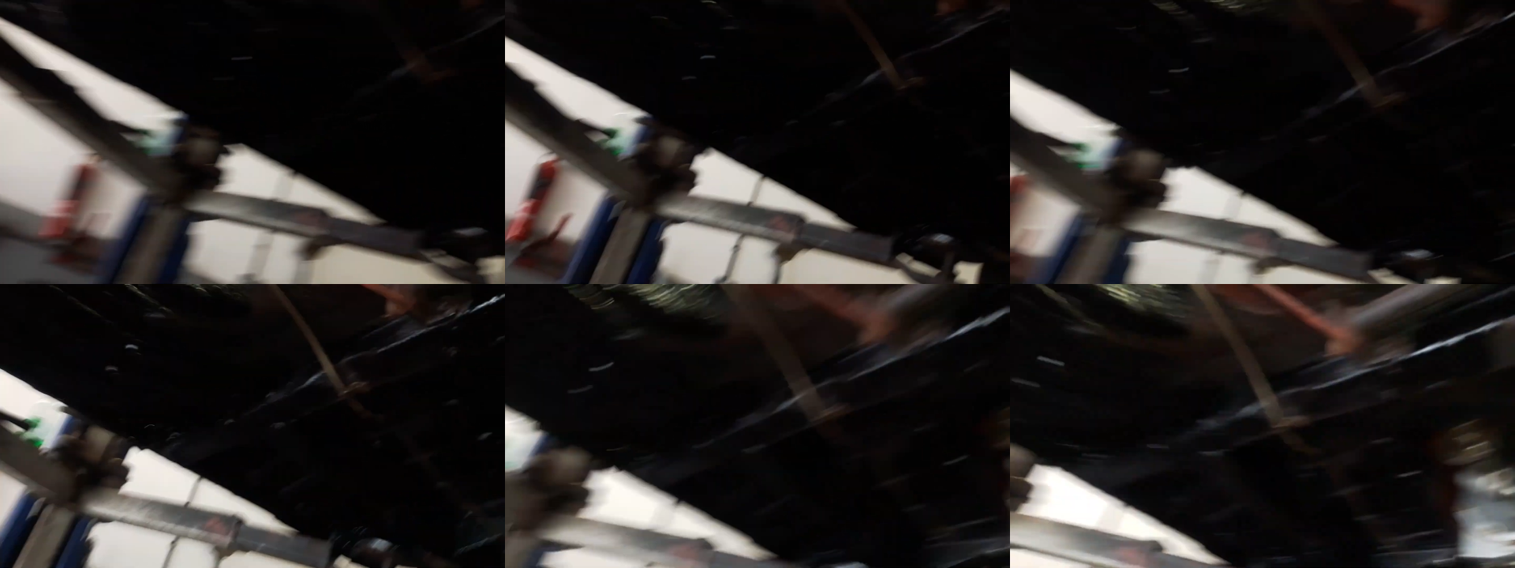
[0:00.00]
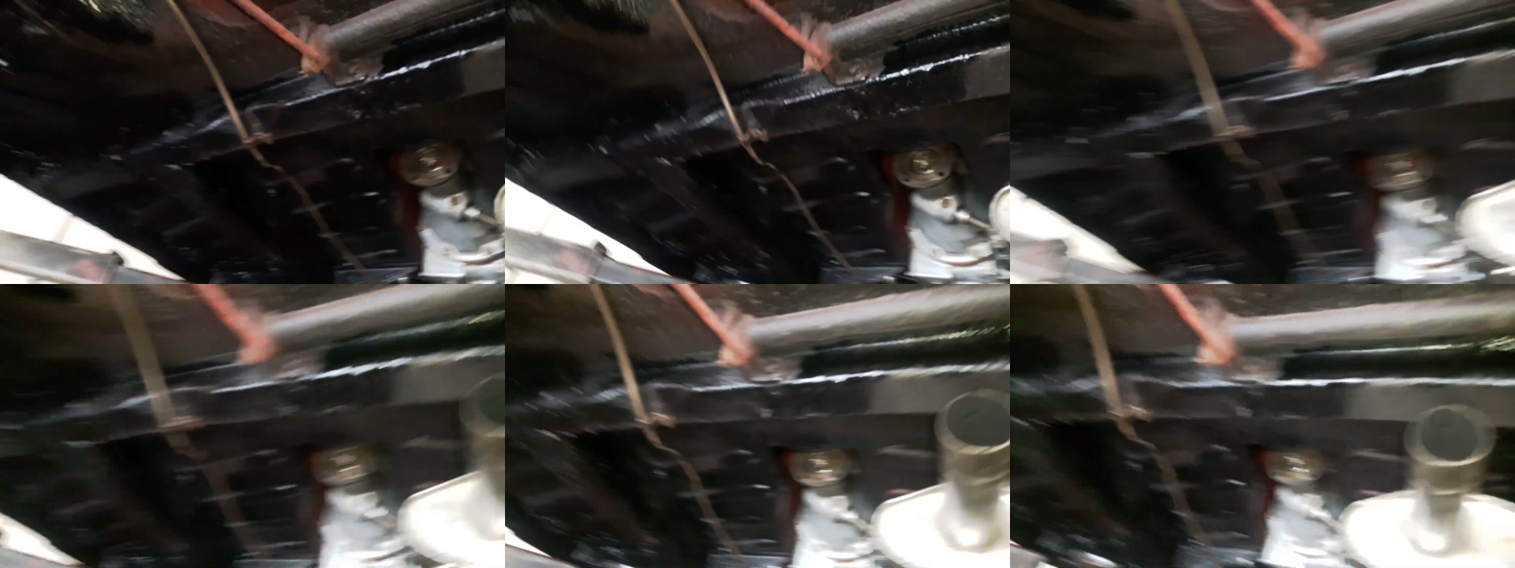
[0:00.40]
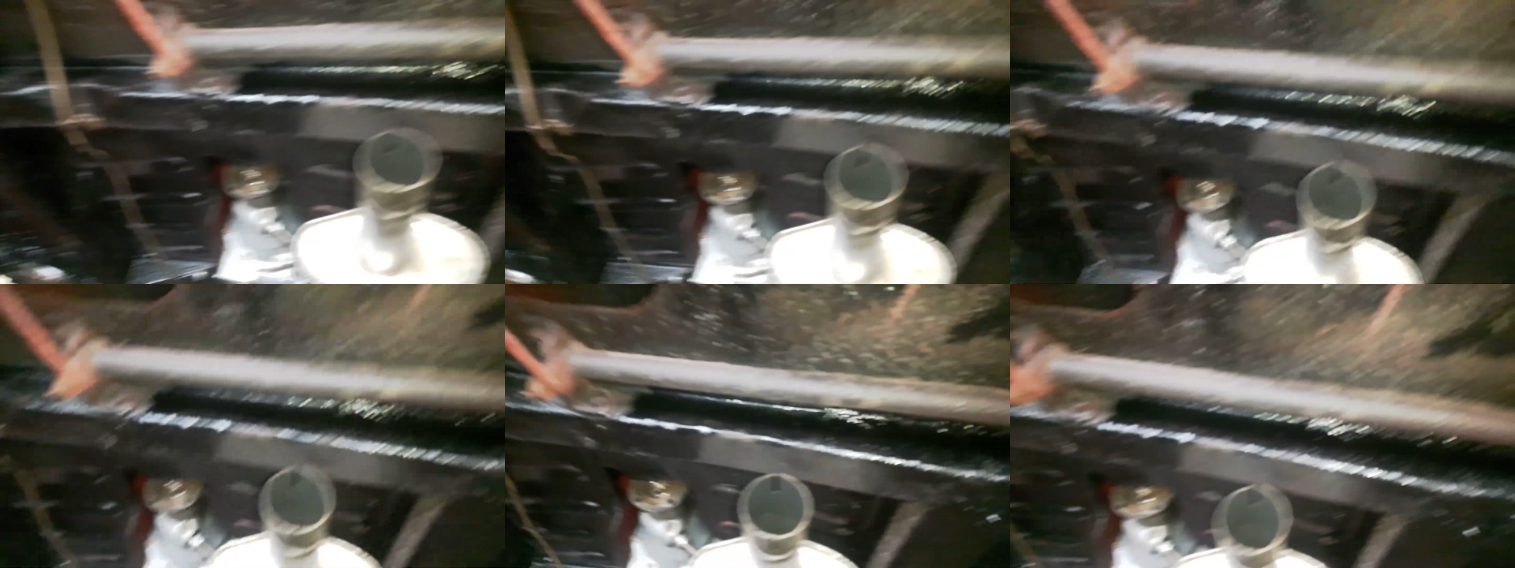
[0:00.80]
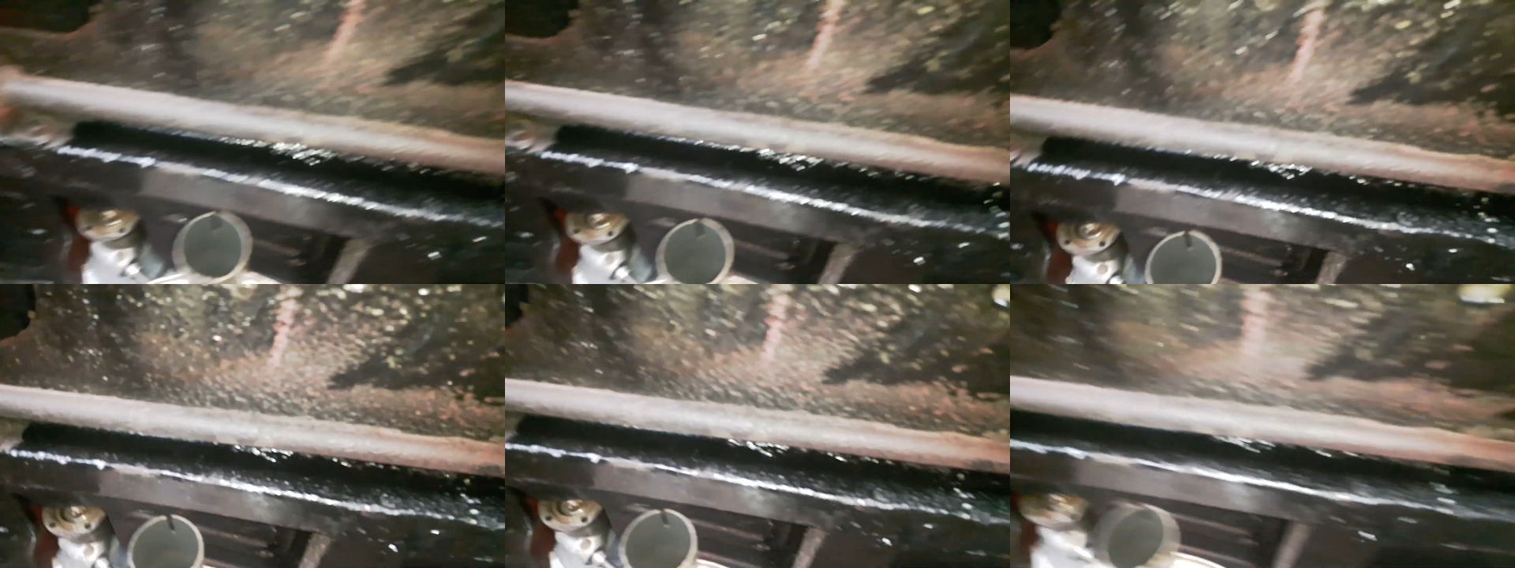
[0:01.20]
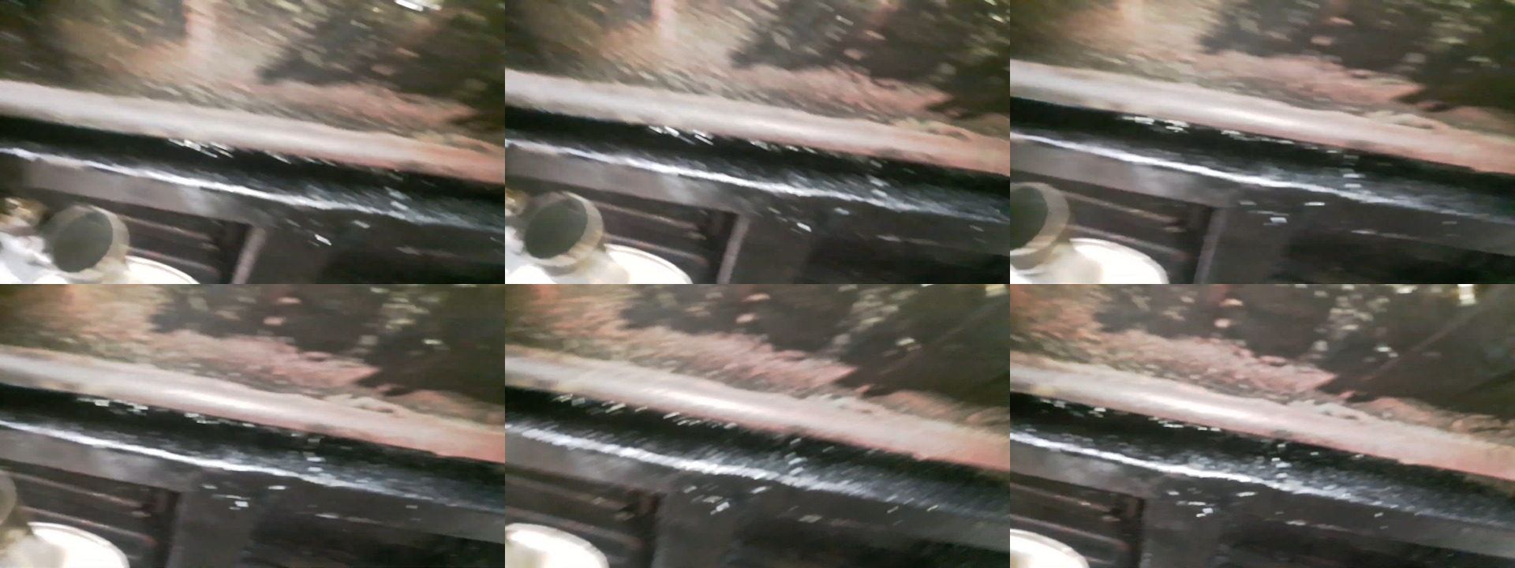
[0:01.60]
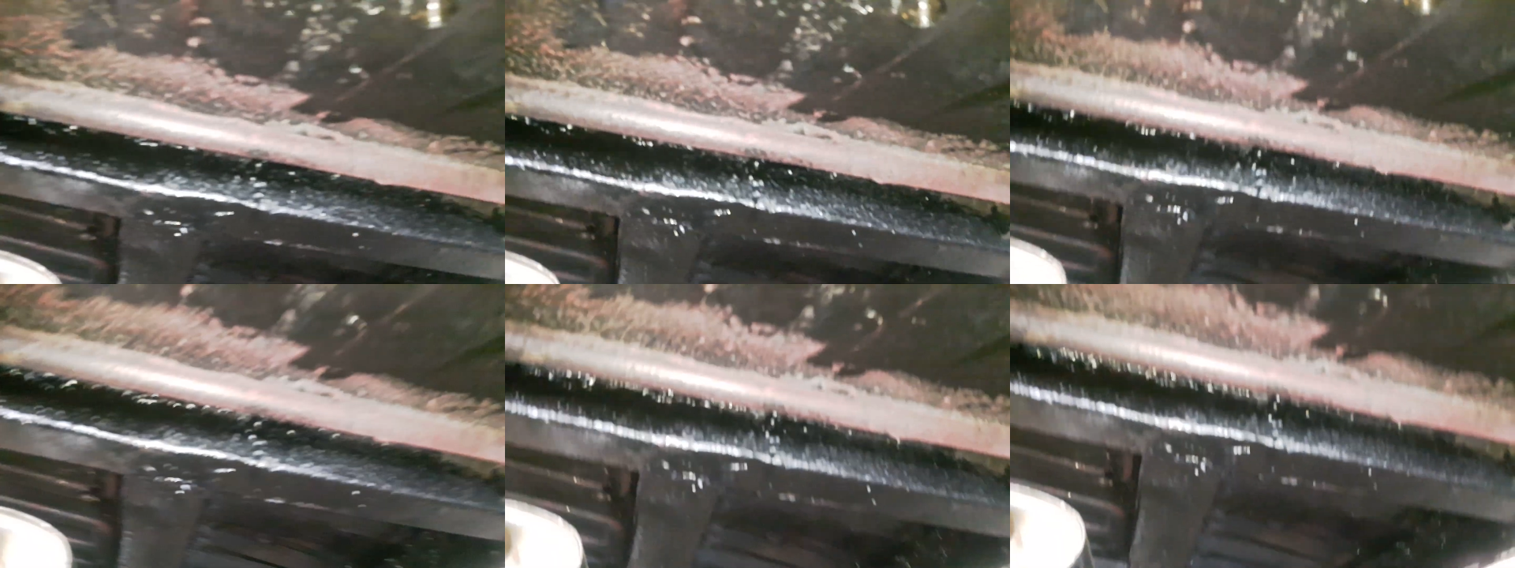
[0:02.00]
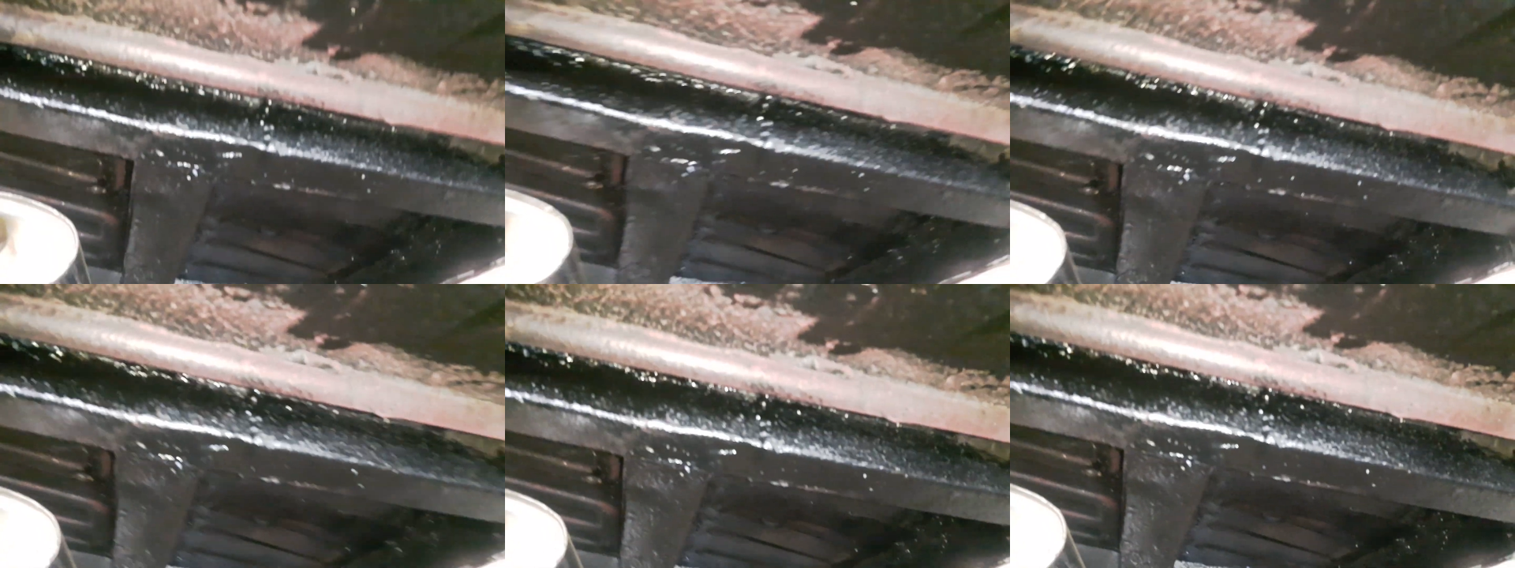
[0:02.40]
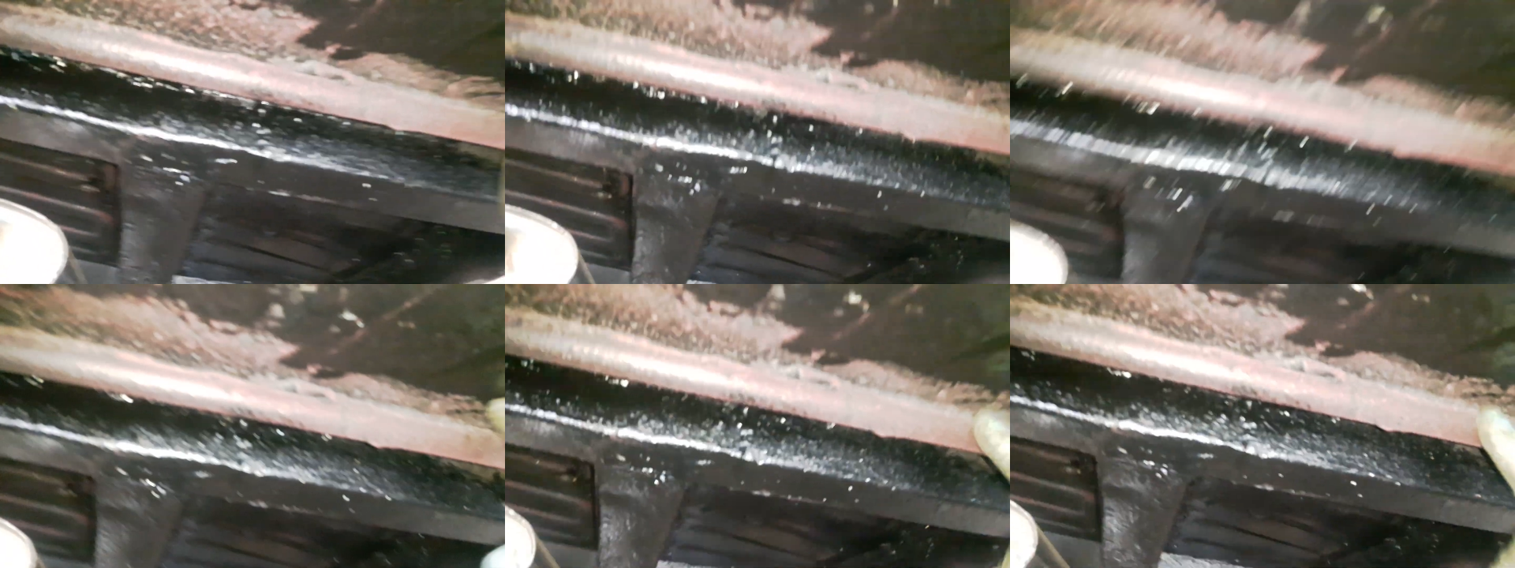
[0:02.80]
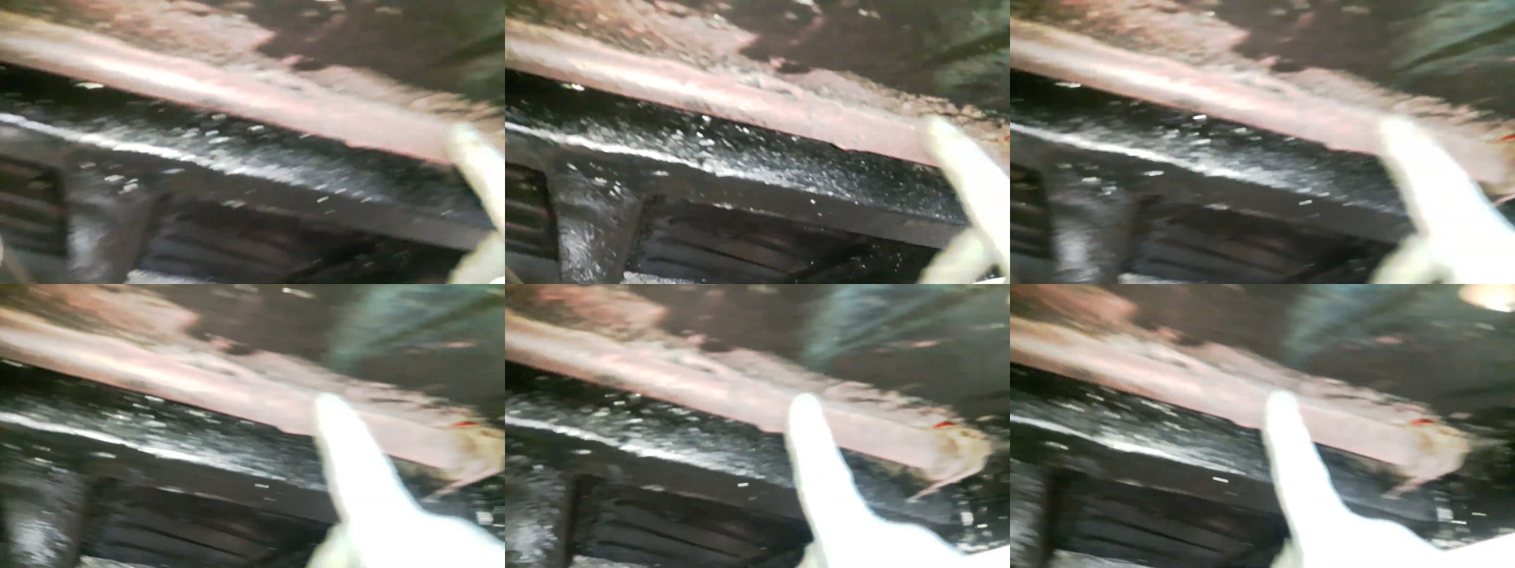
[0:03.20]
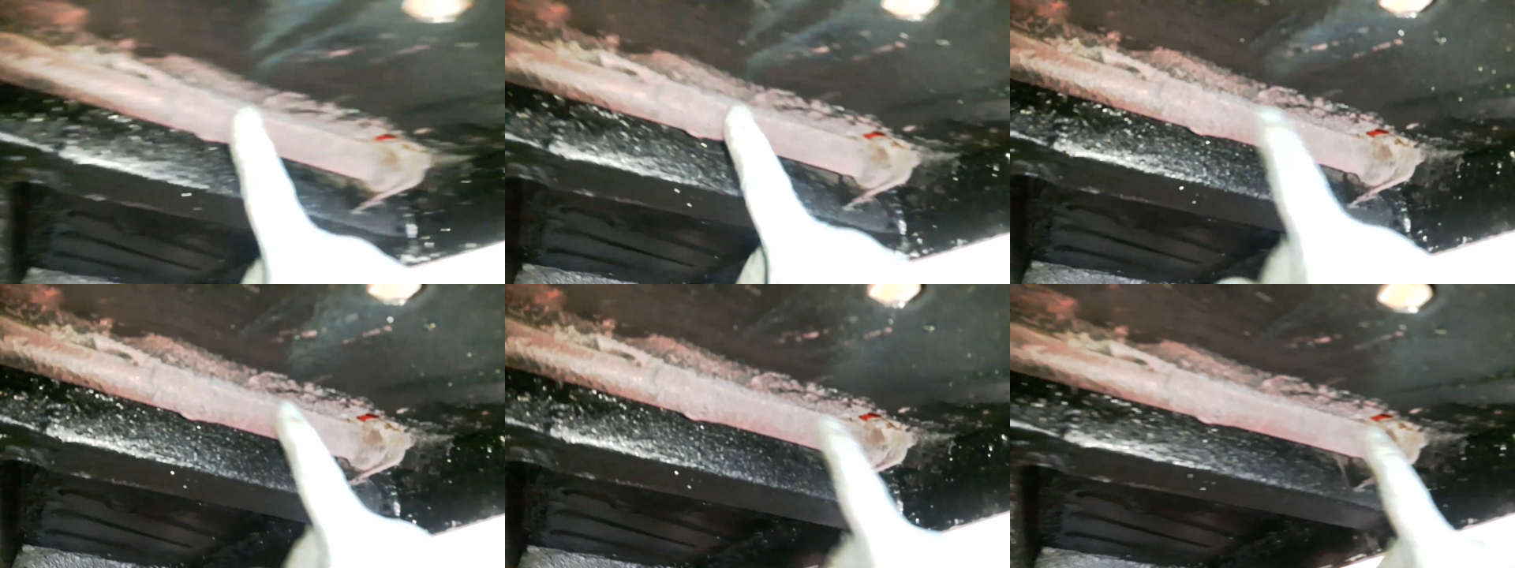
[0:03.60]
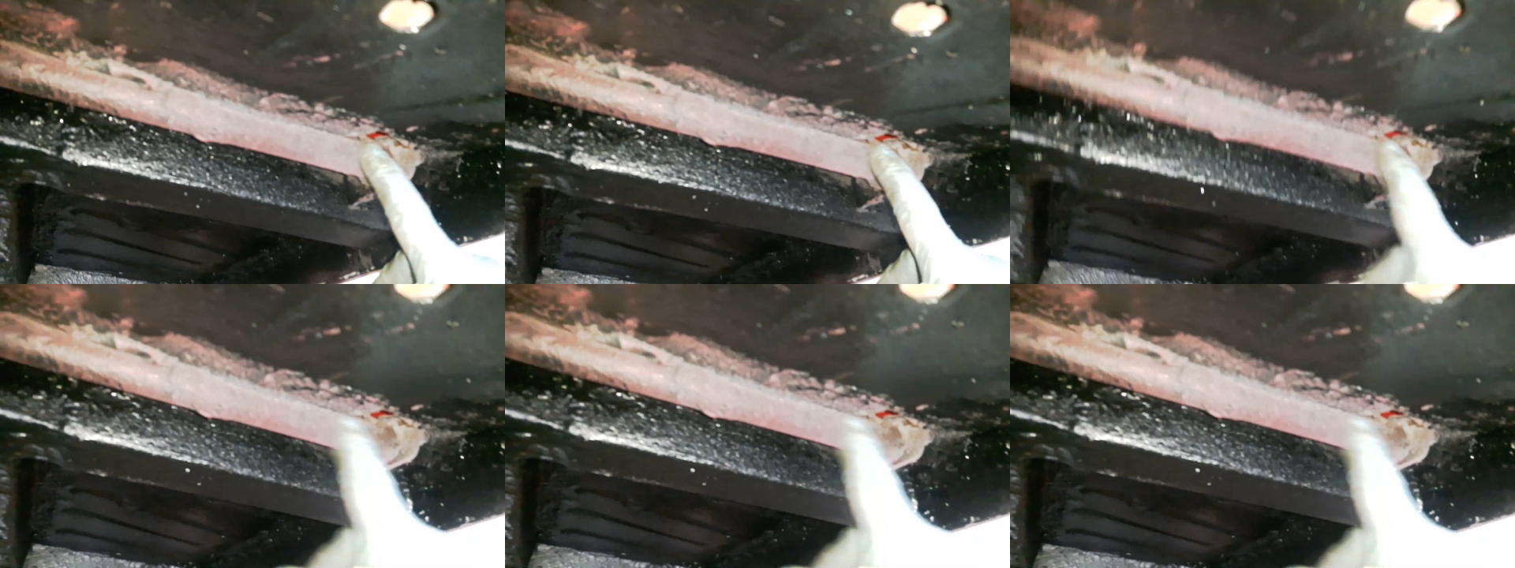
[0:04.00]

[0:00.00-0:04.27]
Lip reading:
Nobody's mouth can be seen.